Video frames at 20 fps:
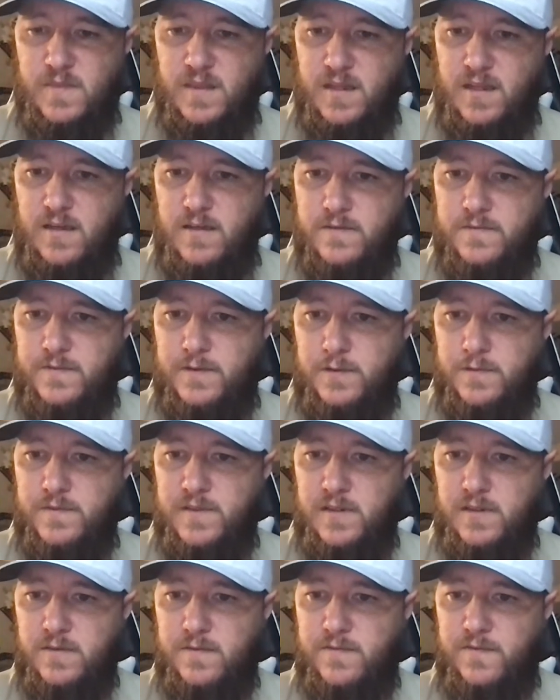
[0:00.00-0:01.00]
If you
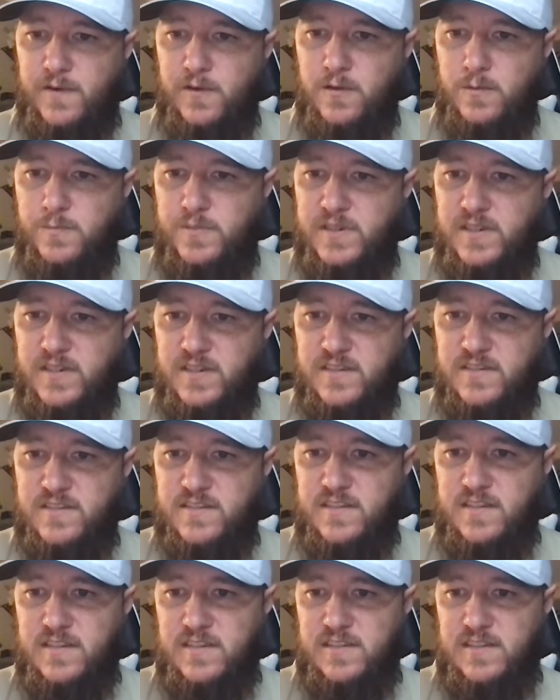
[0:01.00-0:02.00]
found feral pigs
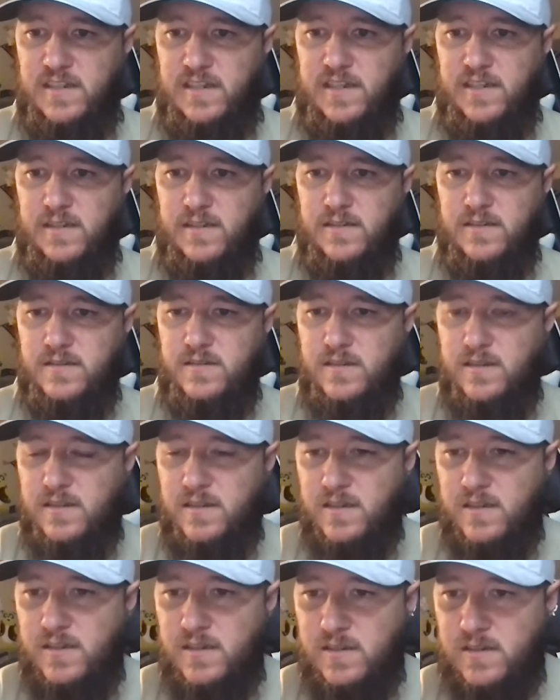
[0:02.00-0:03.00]
suck, and
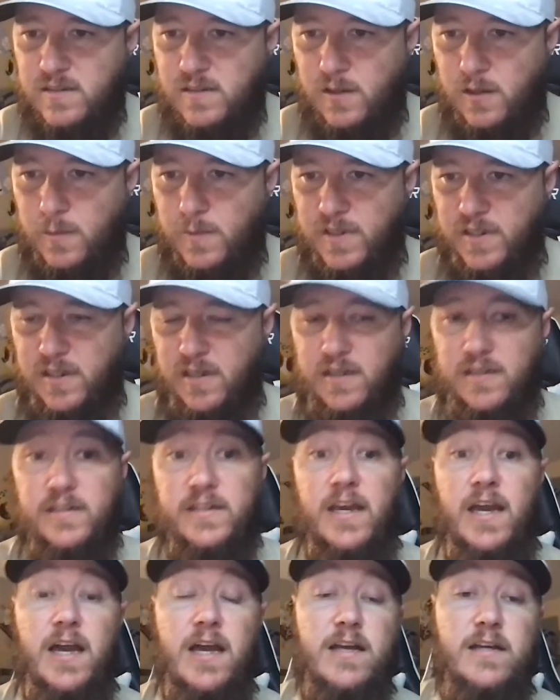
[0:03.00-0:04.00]
oh my god,
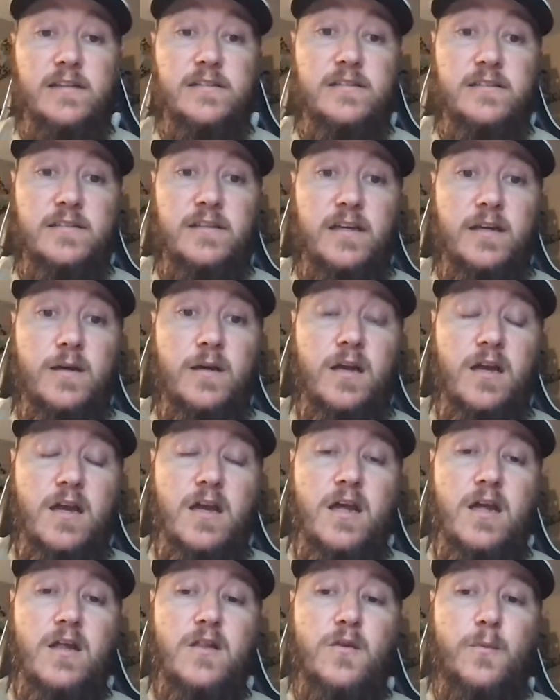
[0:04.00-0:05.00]
yeah.
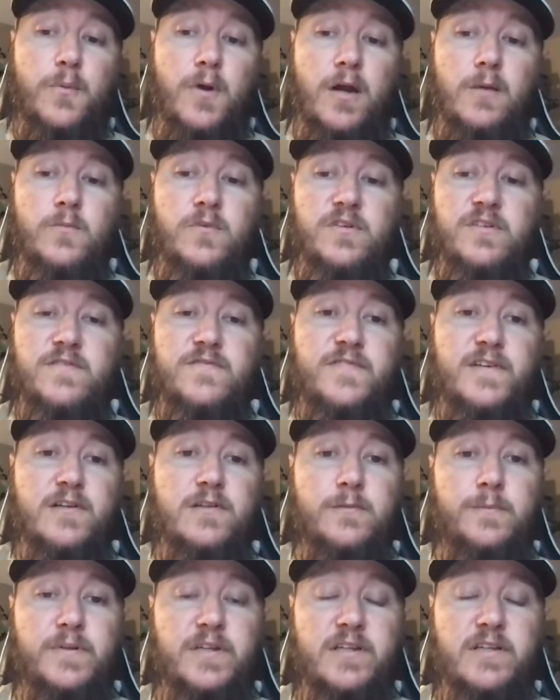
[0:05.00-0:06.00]
The problem with
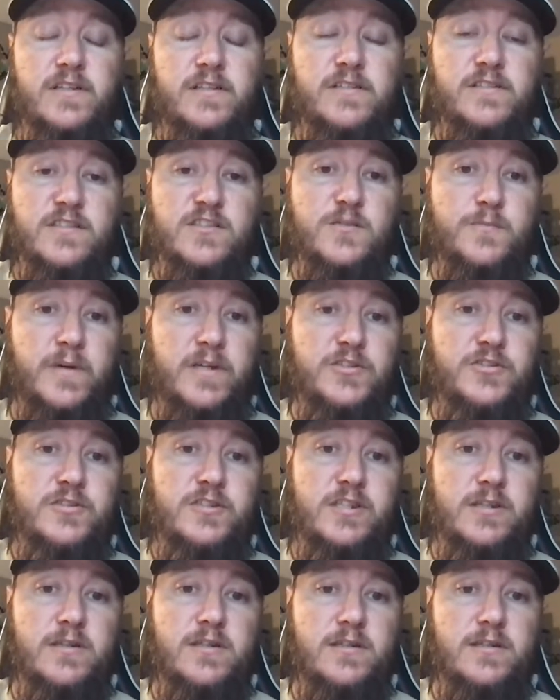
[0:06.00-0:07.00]
feral pigs,
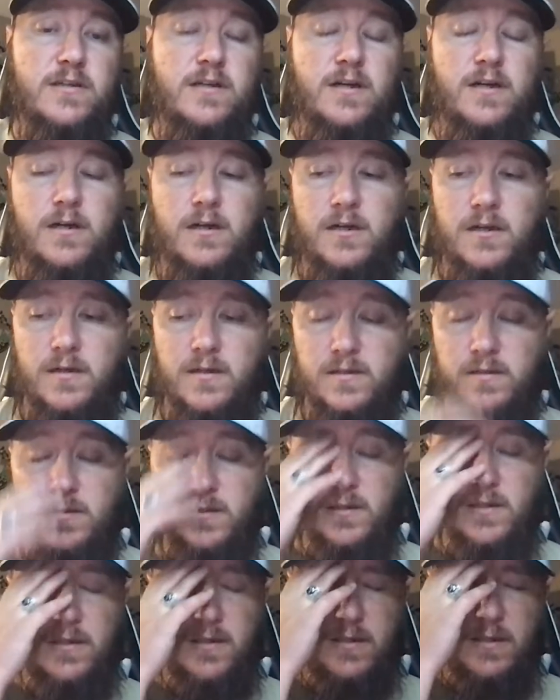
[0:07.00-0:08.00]
especially a
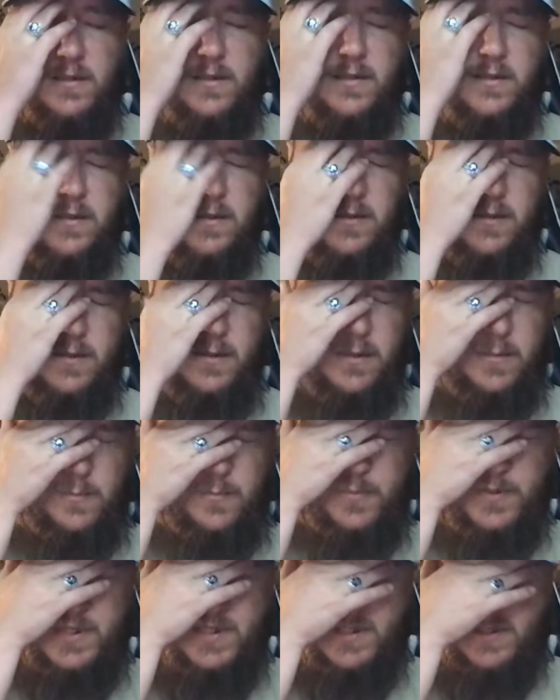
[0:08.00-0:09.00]

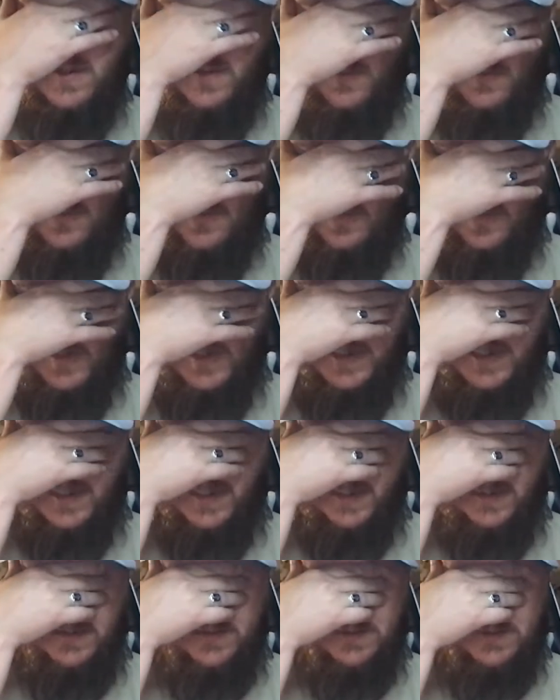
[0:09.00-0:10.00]
big
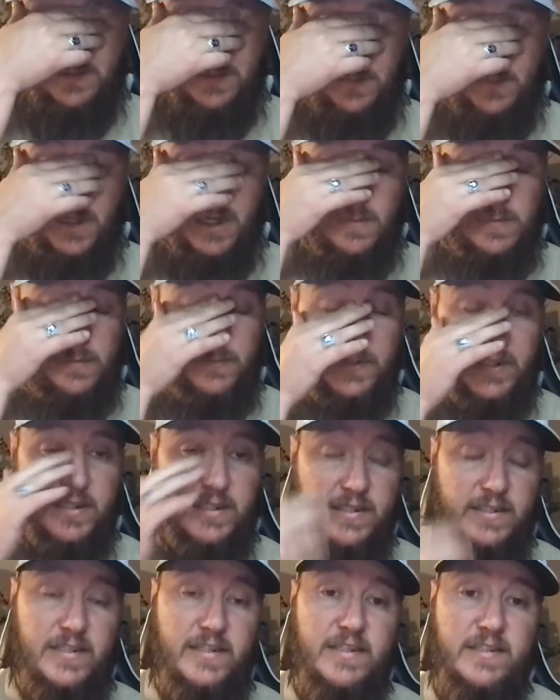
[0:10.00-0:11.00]
old mama
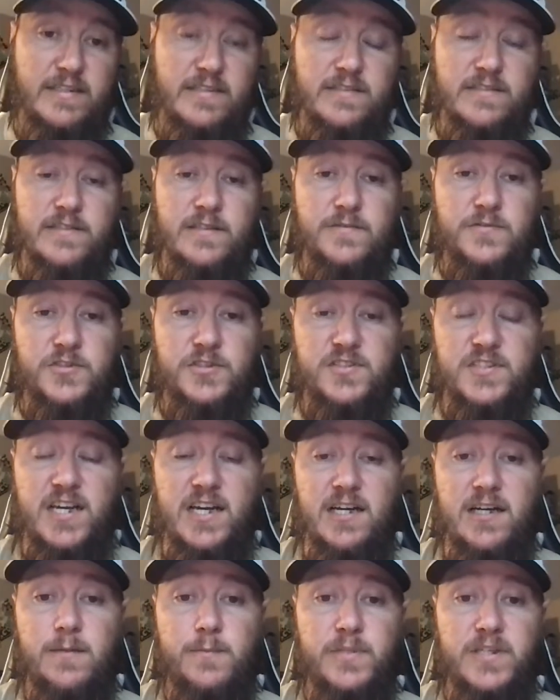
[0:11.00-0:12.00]
pig, is if she's
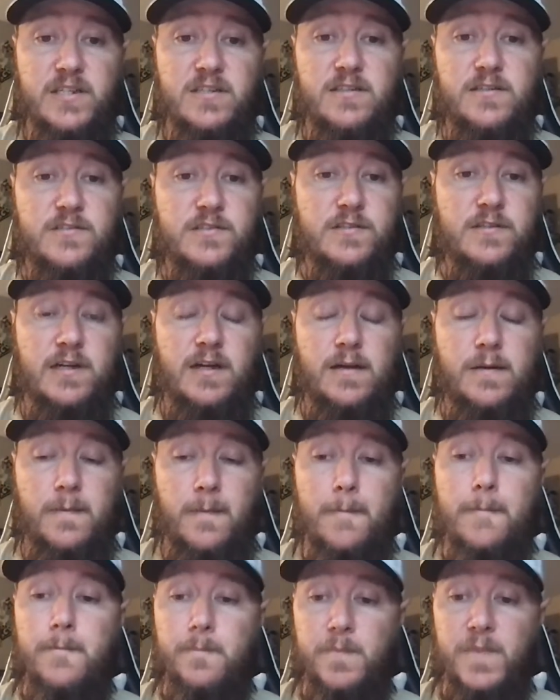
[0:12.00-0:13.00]
got piglets around,
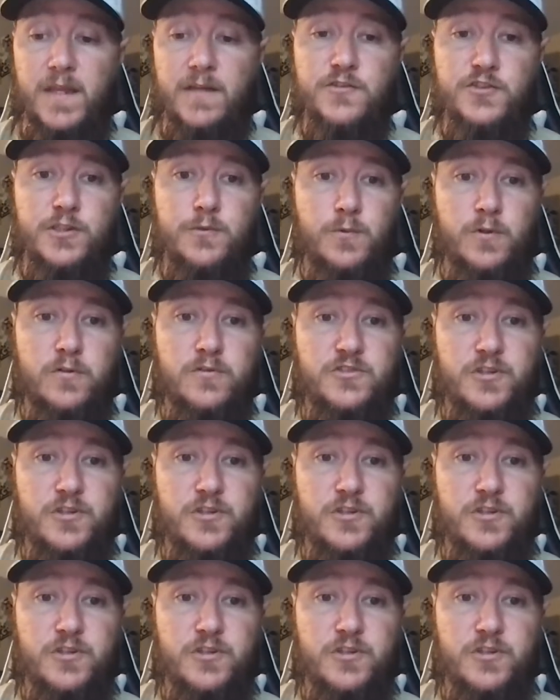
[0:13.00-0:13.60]
she will